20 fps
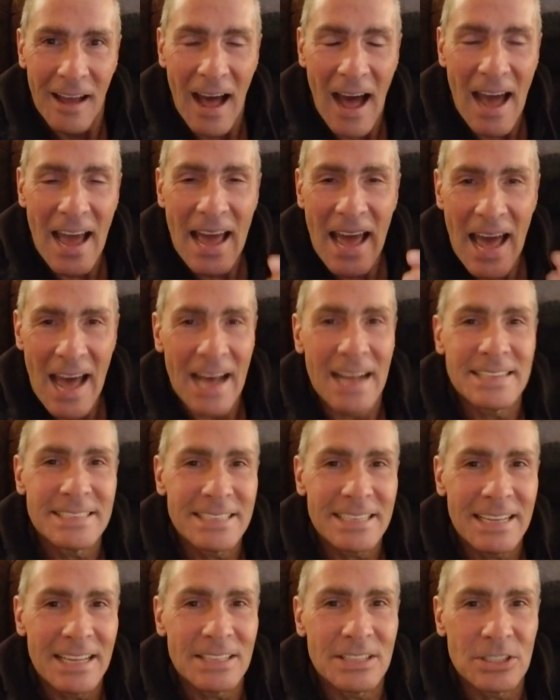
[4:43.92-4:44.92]
I had to
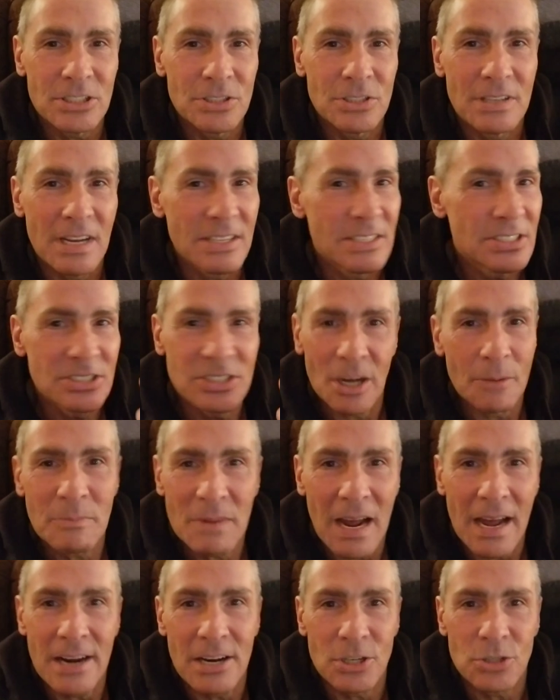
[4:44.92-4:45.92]
get the, some
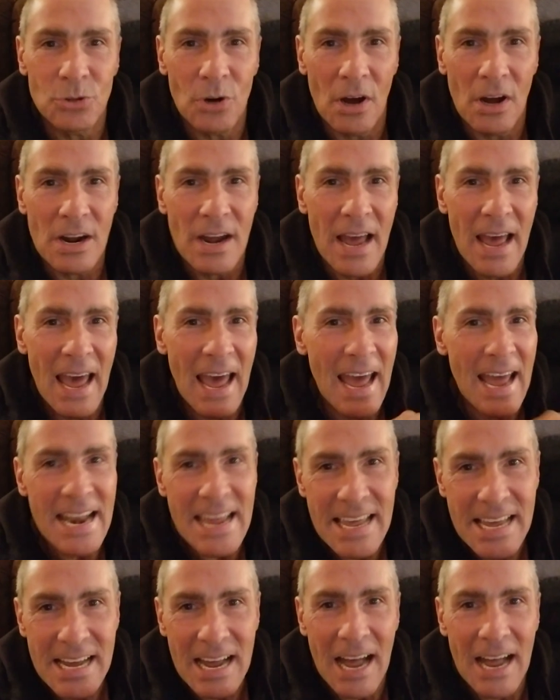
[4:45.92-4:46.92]
kind of drug,
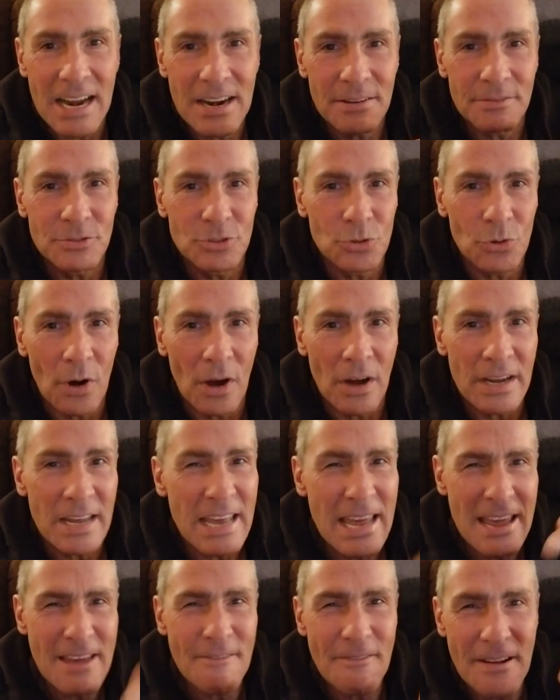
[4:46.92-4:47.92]
any kind of drug,
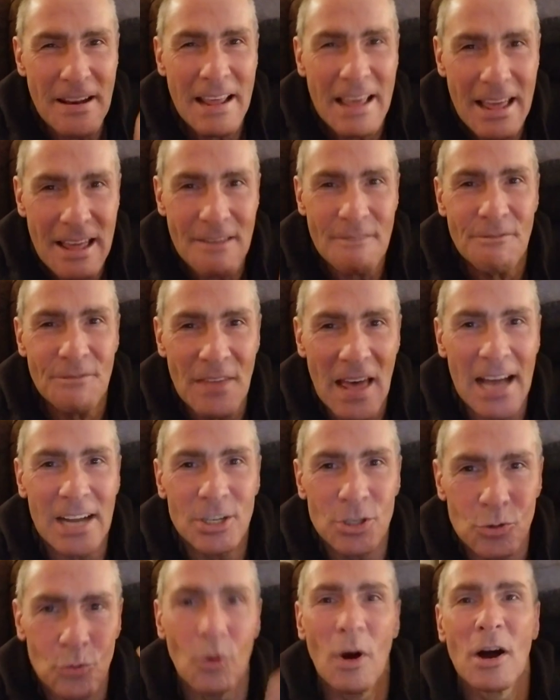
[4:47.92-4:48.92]
even if that
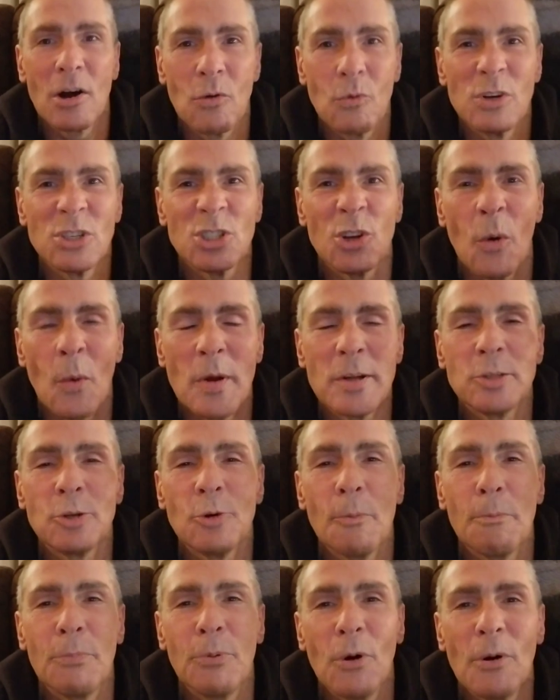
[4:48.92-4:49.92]
drug was going
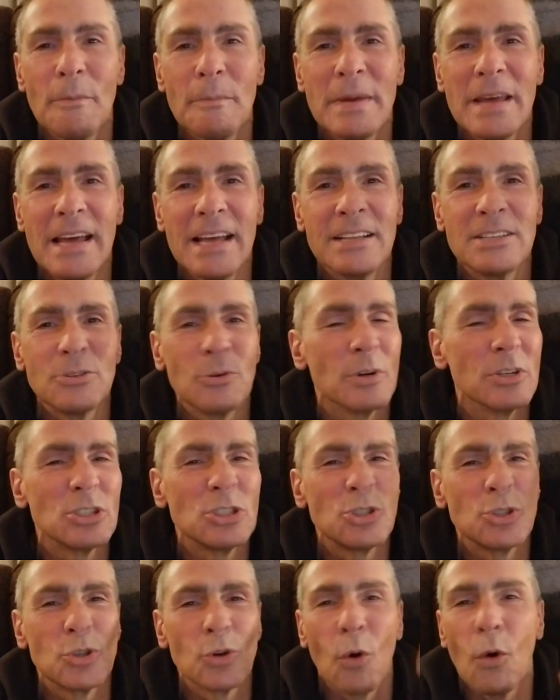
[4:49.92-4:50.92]
to put me into a
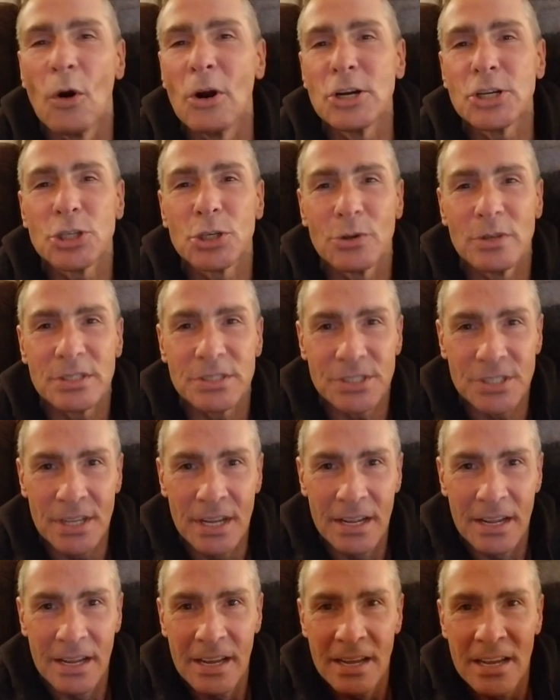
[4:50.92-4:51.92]
torturous
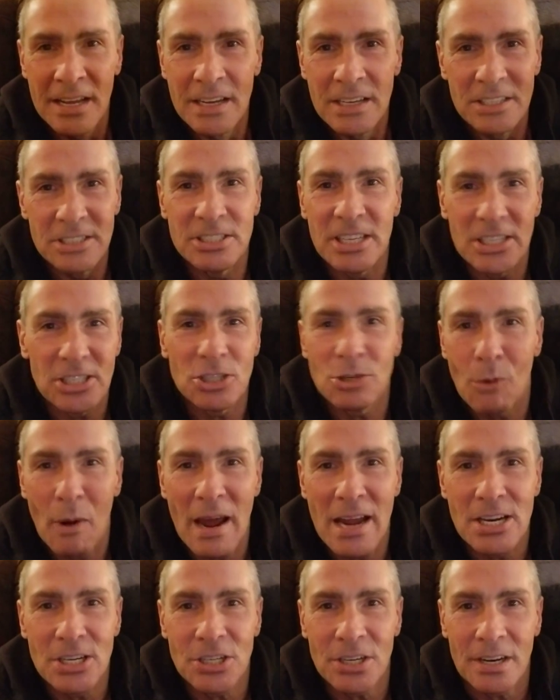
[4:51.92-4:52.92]

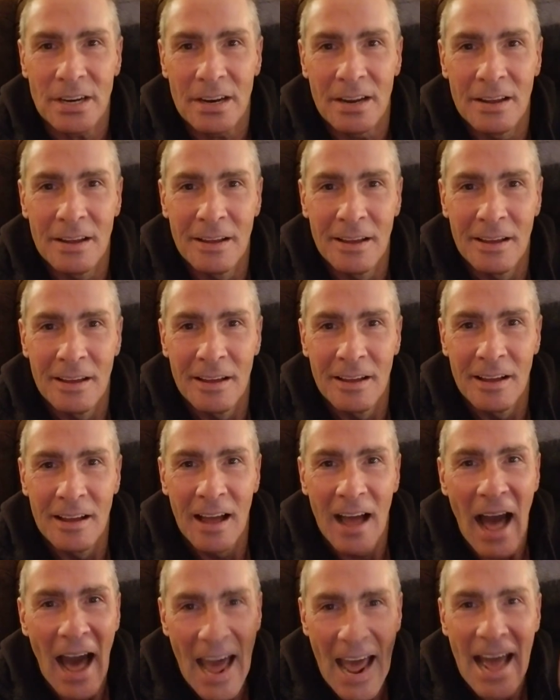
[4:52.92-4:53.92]
situation,
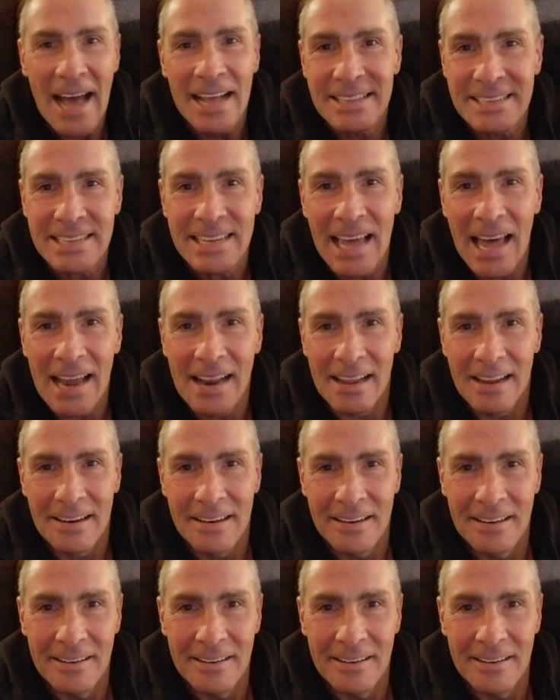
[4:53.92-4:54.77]
I had to get it.